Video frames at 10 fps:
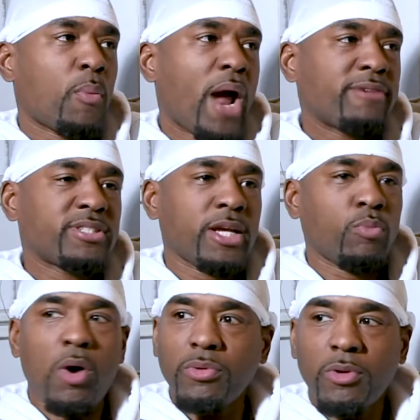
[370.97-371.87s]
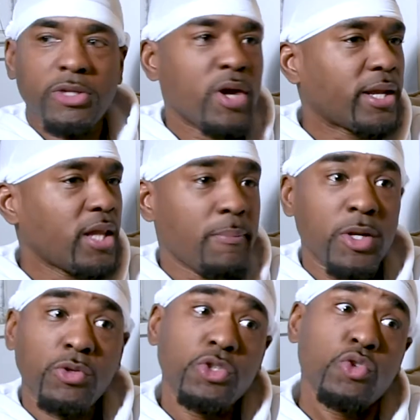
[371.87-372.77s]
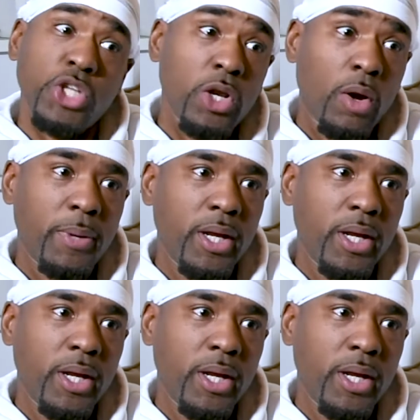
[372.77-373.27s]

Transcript: wife said, well, you gotta let me know, did you cheat on